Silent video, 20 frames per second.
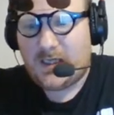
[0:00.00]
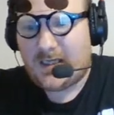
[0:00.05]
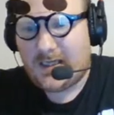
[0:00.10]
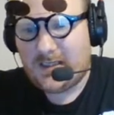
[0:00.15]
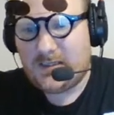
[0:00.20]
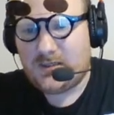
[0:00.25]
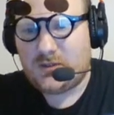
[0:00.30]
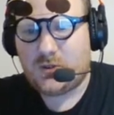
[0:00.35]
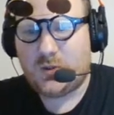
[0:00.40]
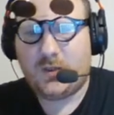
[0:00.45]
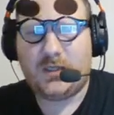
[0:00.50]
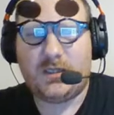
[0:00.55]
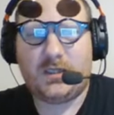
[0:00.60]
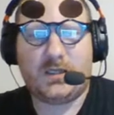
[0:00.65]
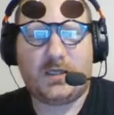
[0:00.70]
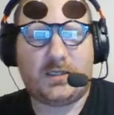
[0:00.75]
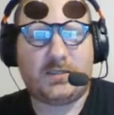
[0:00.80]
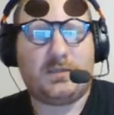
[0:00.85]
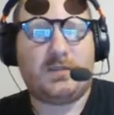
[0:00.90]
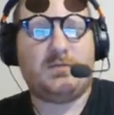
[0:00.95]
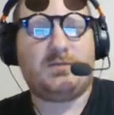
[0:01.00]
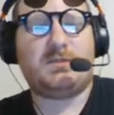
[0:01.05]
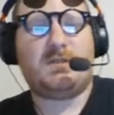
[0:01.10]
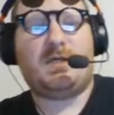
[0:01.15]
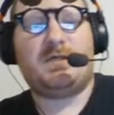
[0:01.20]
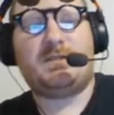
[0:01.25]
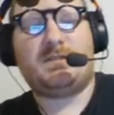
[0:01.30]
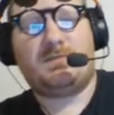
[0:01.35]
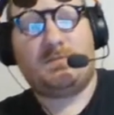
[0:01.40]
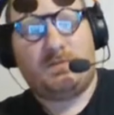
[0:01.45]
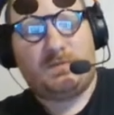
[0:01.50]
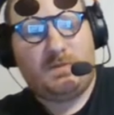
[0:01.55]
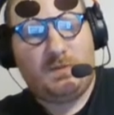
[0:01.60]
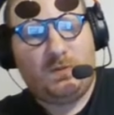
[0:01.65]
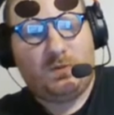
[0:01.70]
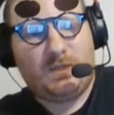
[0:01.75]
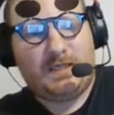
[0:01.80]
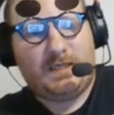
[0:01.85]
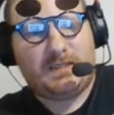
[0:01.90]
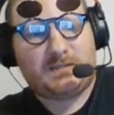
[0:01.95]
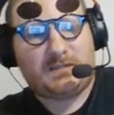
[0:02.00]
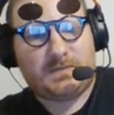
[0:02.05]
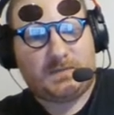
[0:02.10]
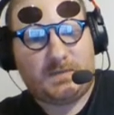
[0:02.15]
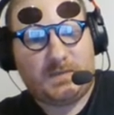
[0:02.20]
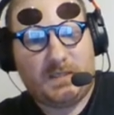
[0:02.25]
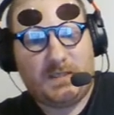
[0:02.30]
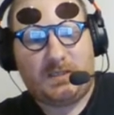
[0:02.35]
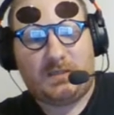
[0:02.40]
I enjoyed it. I thought it was awesome. If you liked the fight